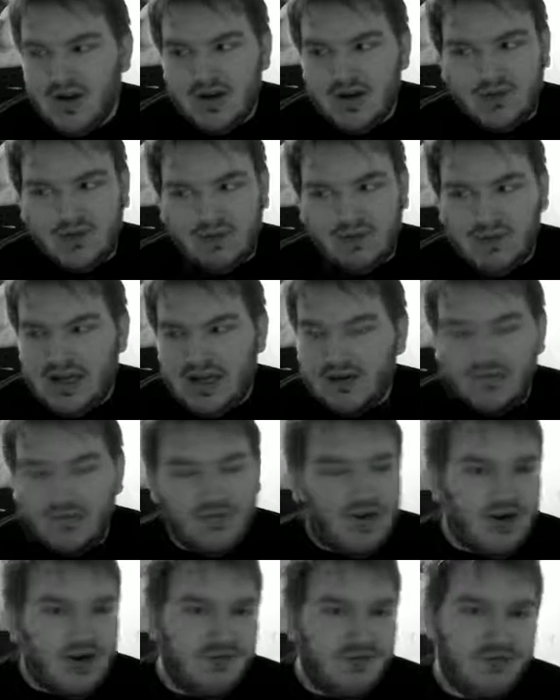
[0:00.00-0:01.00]
black and
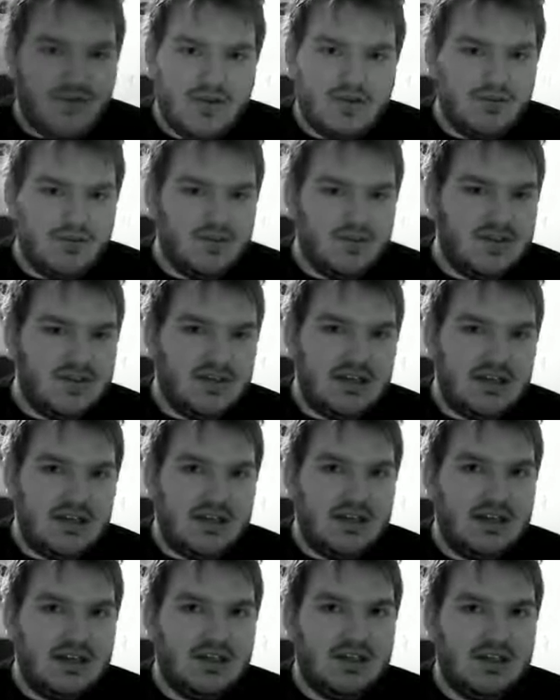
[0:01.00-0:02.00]
white films,
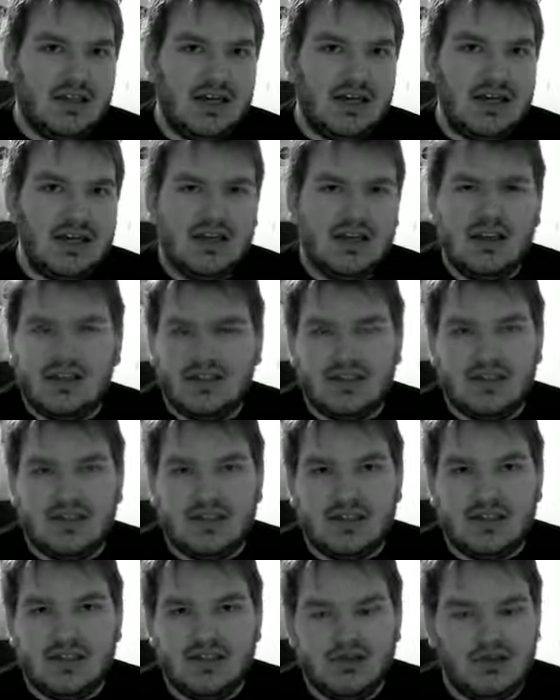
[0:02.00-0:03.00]
and, like,
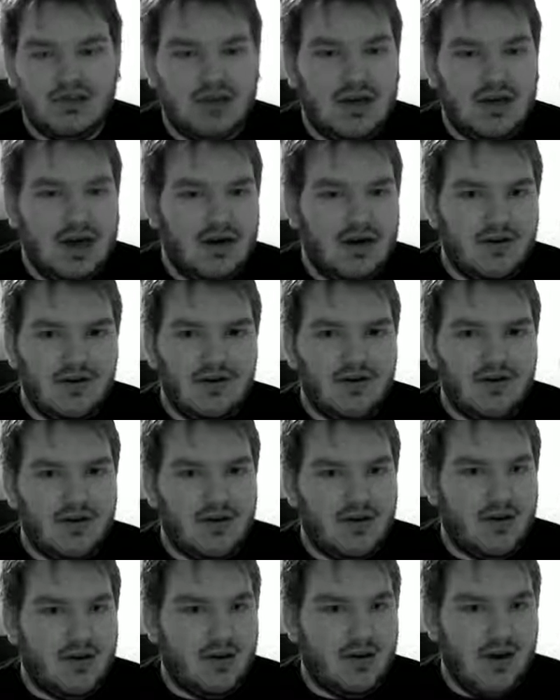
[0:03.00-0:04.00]
this
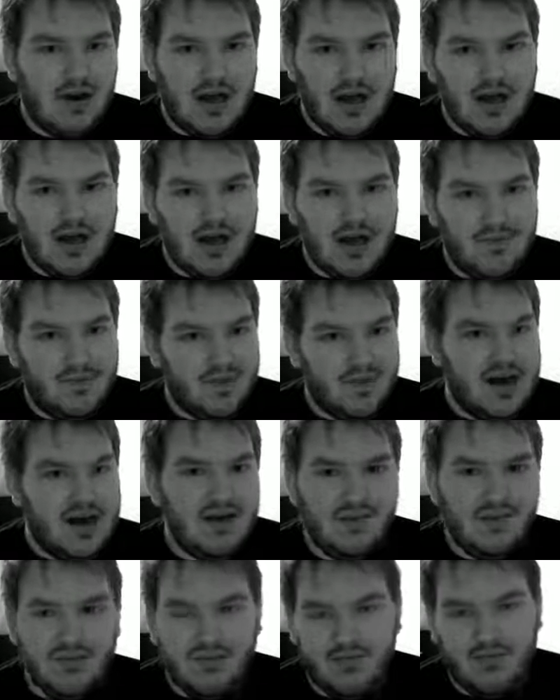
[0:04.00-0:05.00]
character,
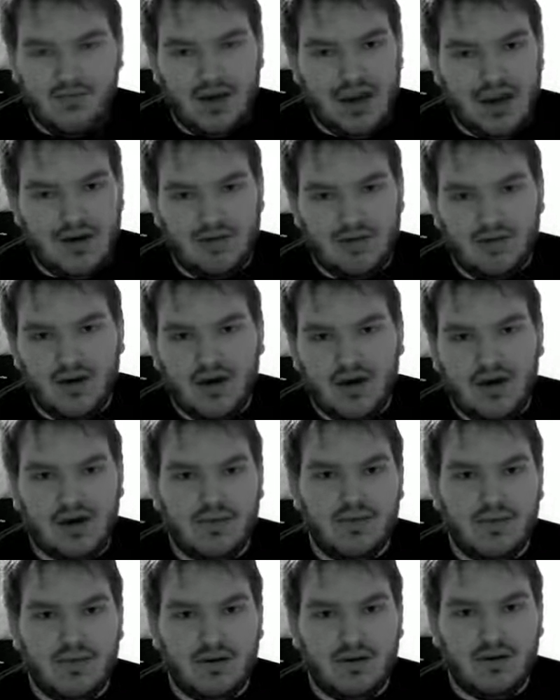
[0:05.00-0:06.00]
M, played by
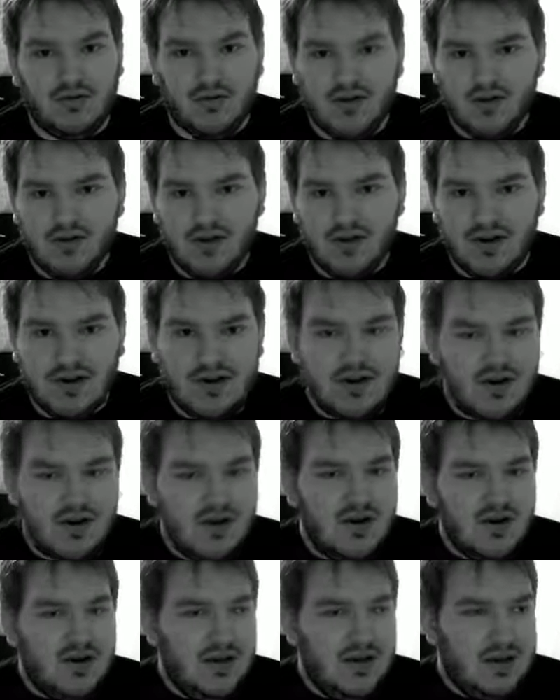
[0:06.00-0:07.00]
Peter Lorre,
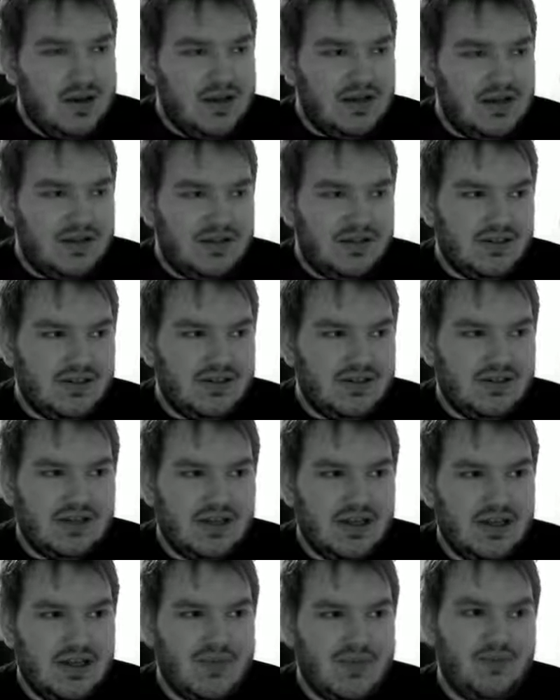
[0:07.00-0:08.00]
is just,
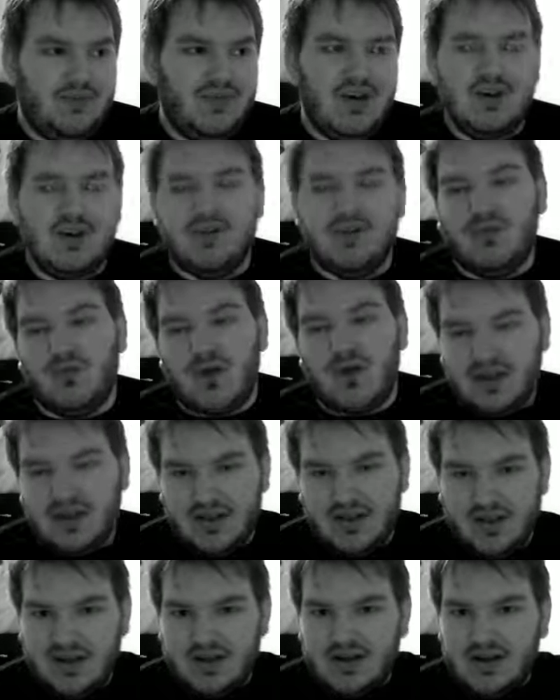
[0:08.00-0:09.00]
like, the way
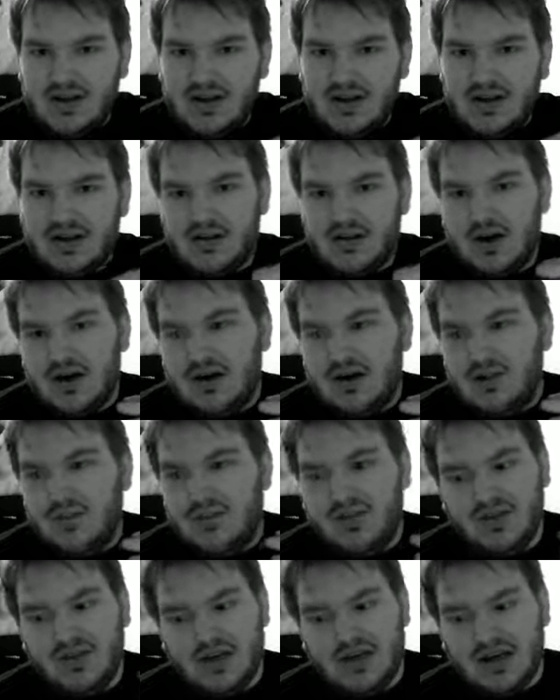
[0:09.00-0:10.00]
that
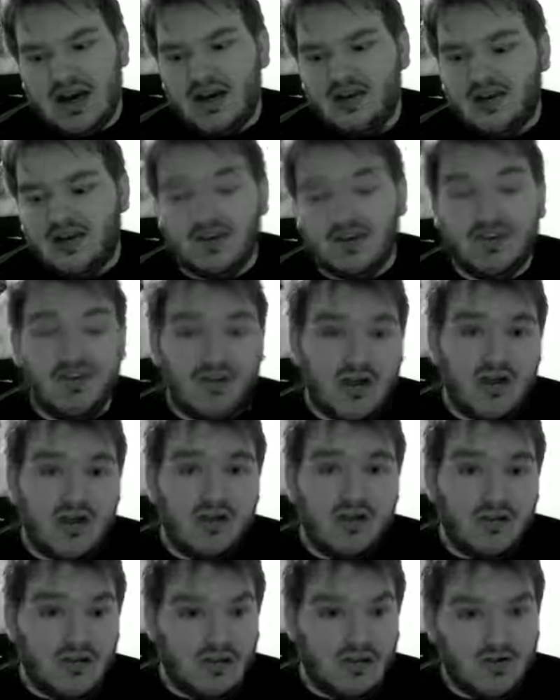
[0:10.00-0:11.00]
the characters
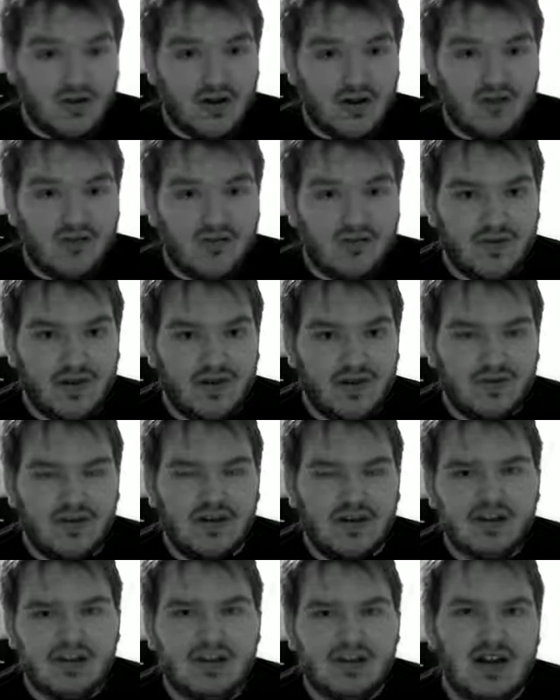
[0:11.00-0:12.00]
follow throughout the film,
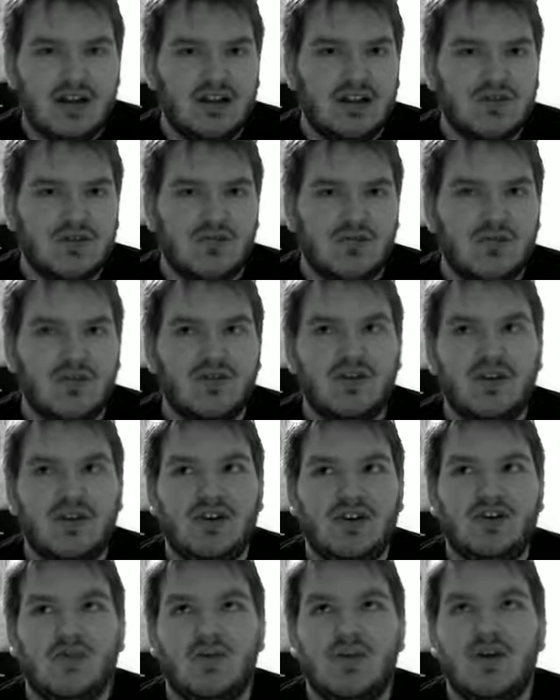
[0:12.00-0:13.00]
and it's not, like, one of the
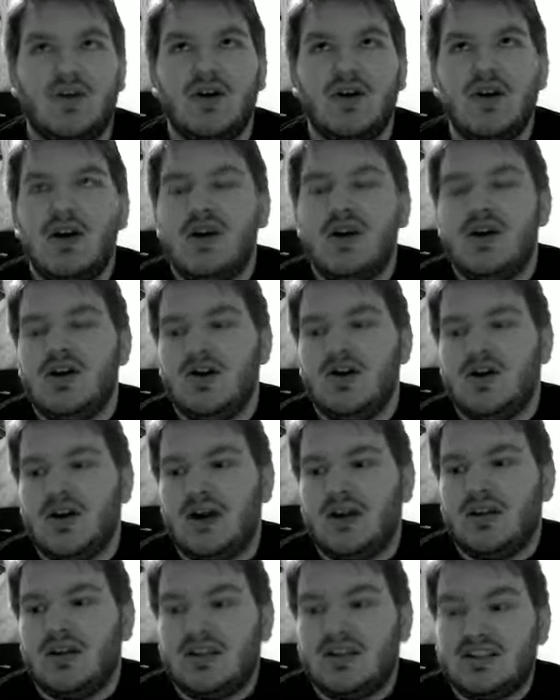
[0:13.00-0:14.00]
things where you're
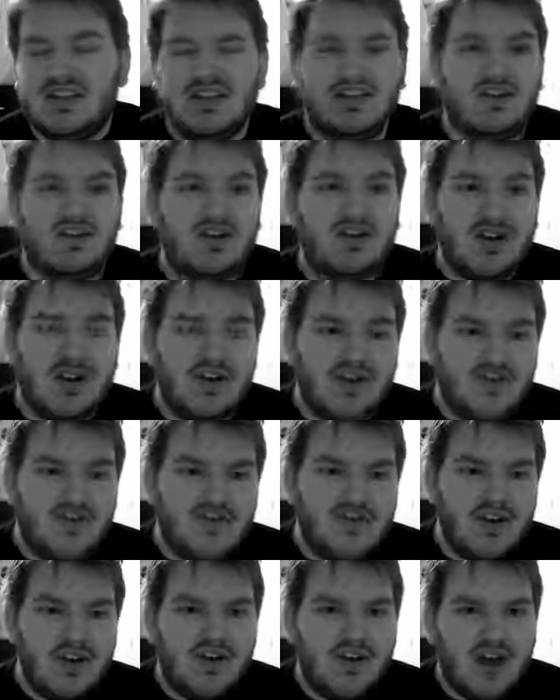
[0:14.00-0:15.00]
kind of, like, say they're trying to
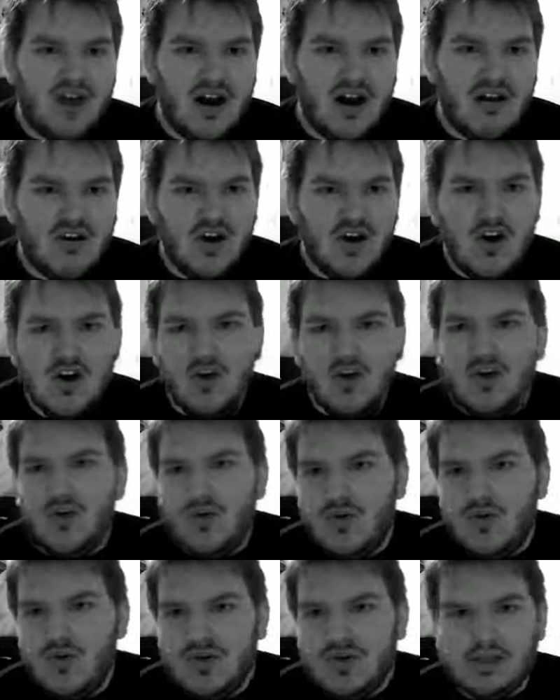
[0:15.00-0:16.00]
figure out
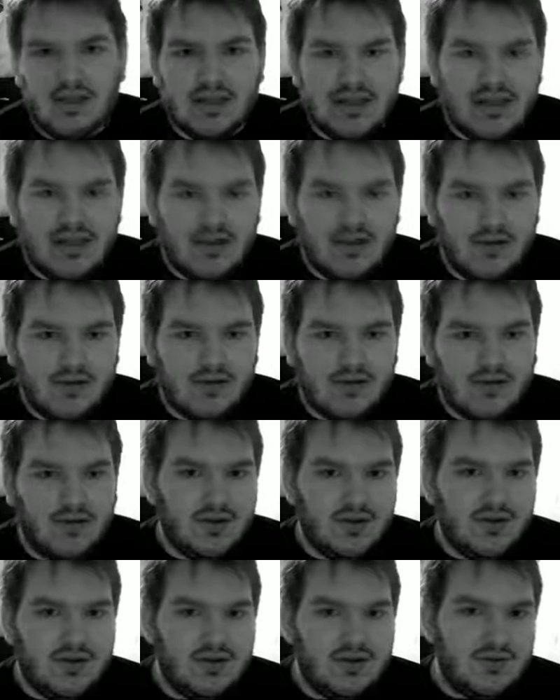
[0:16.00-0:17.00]
who is the killer
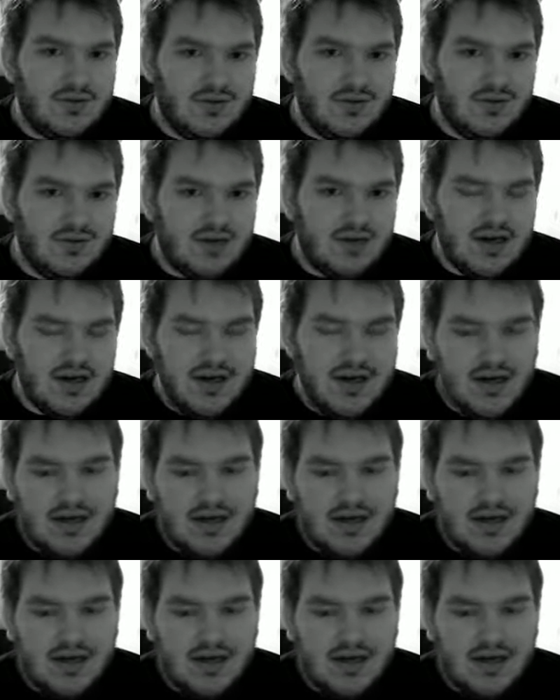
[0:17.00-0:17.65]
in this movie.